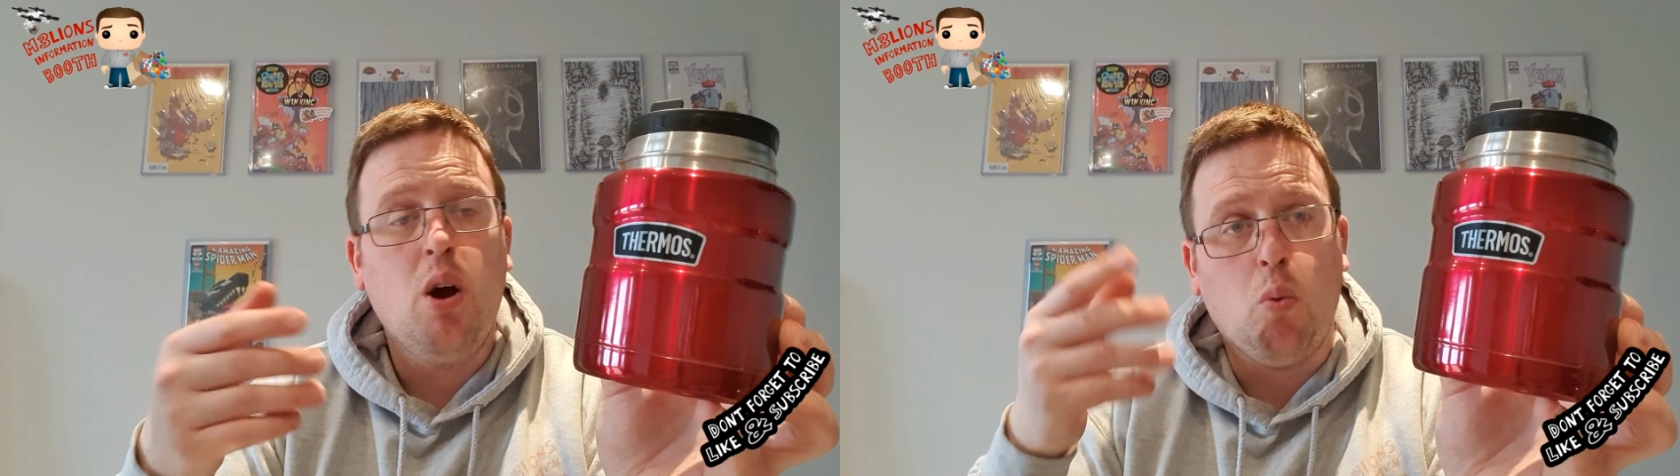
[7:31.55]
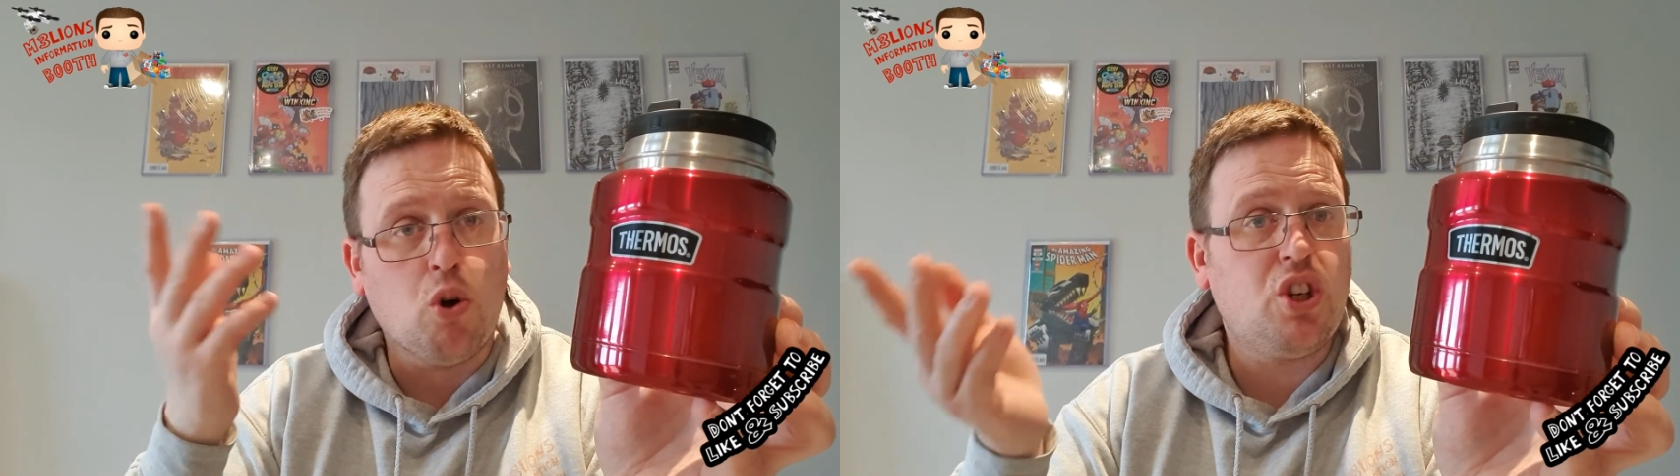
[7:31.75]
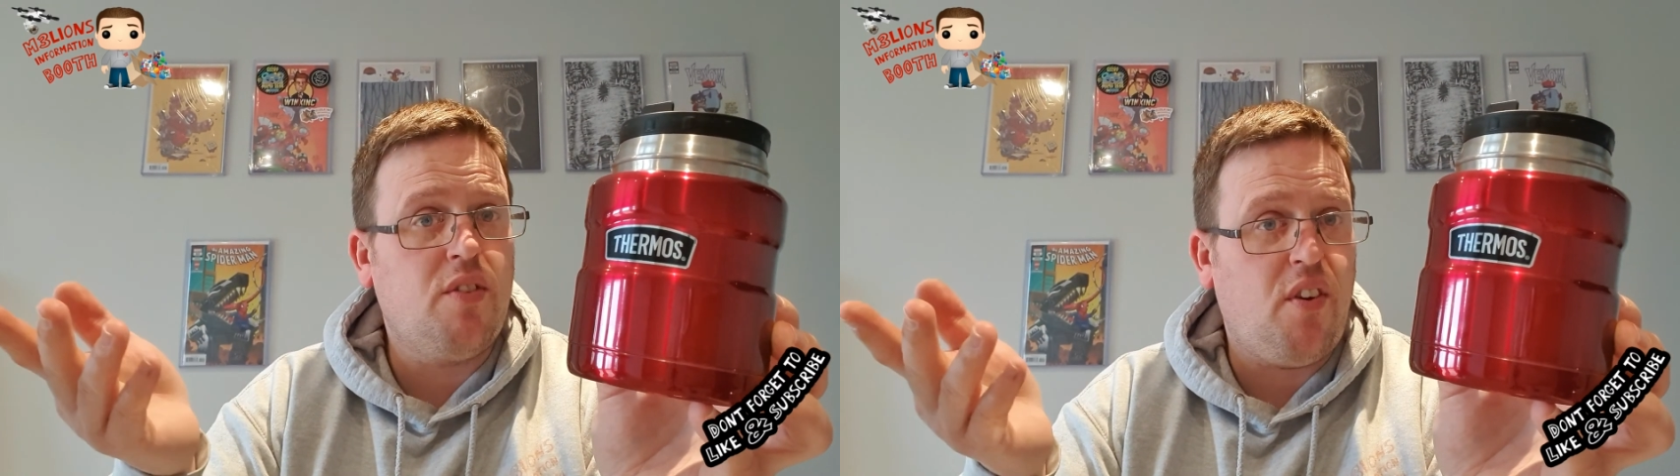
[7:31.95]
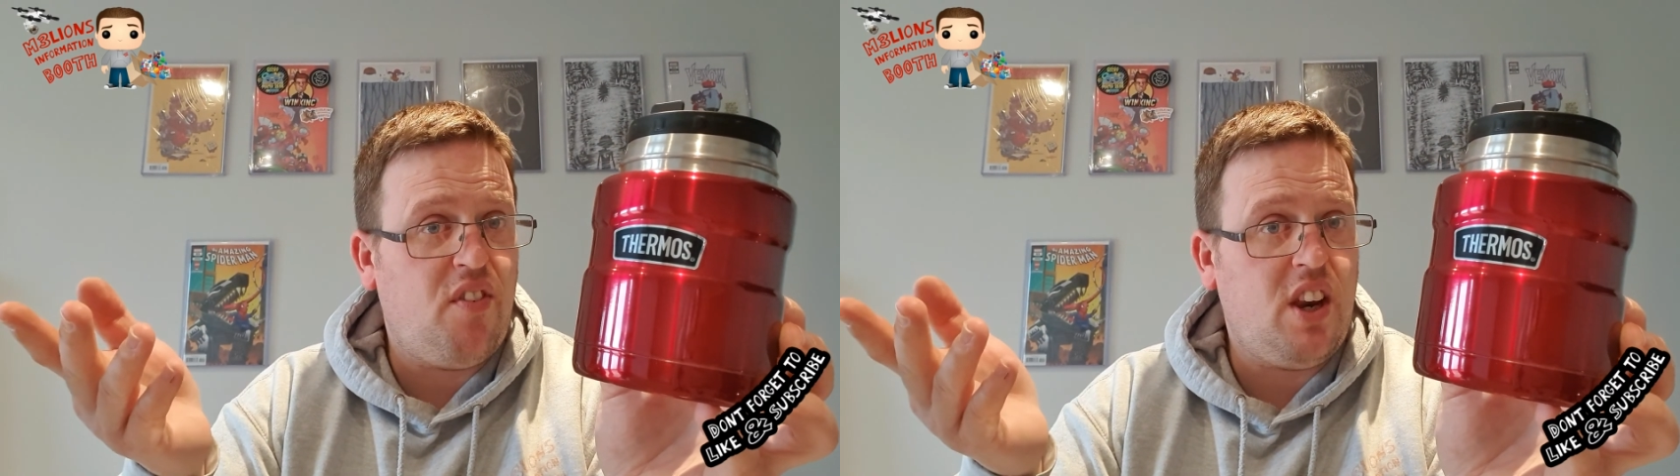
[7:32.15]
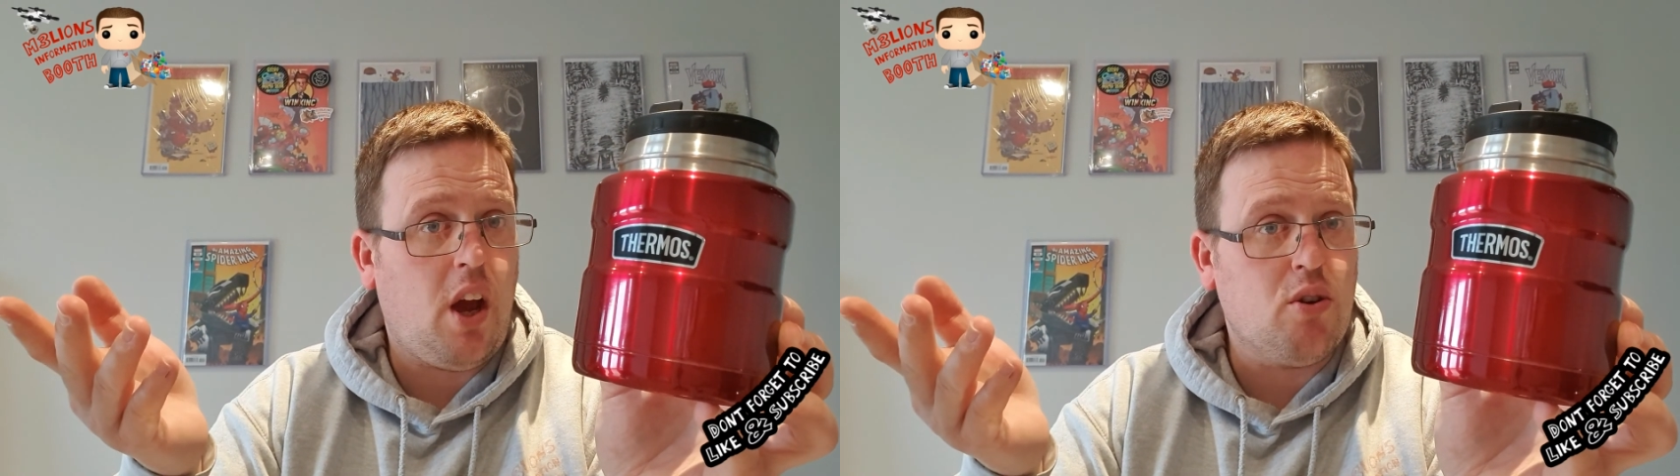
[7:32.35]
watch the other
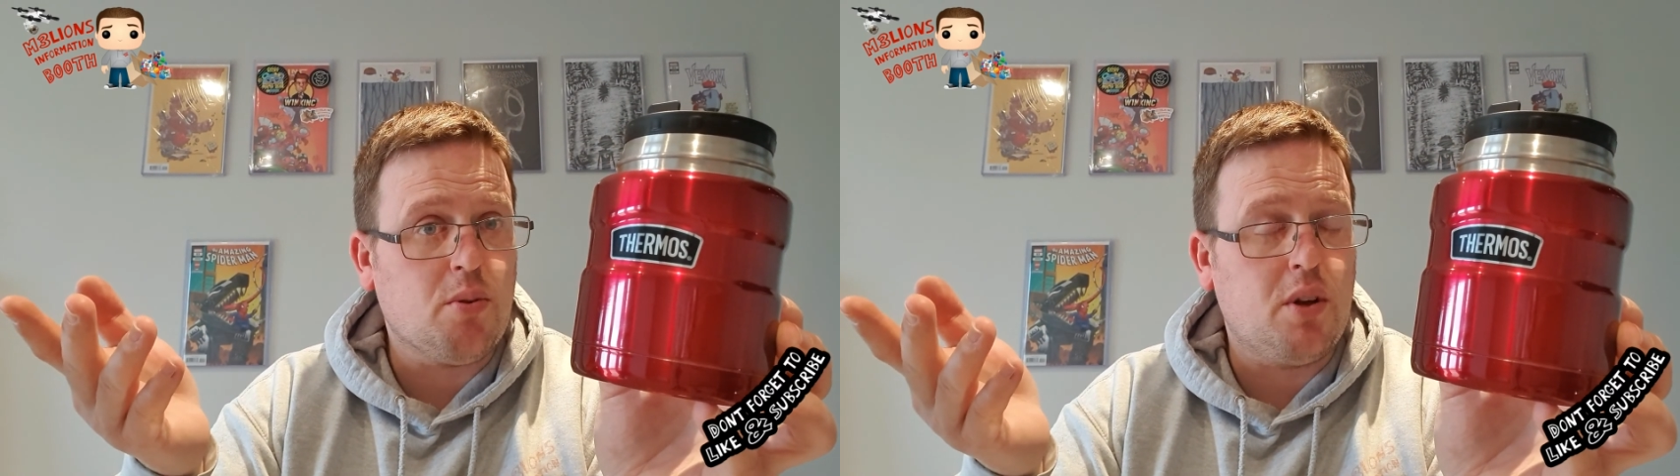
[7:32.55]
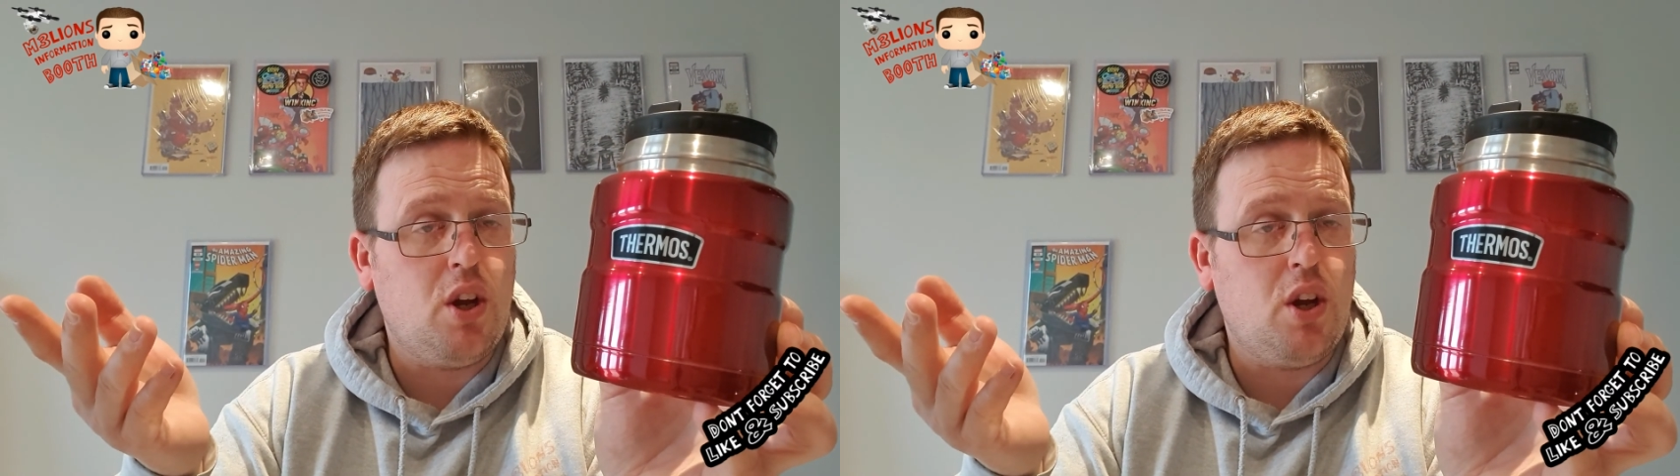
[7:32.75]
videos on my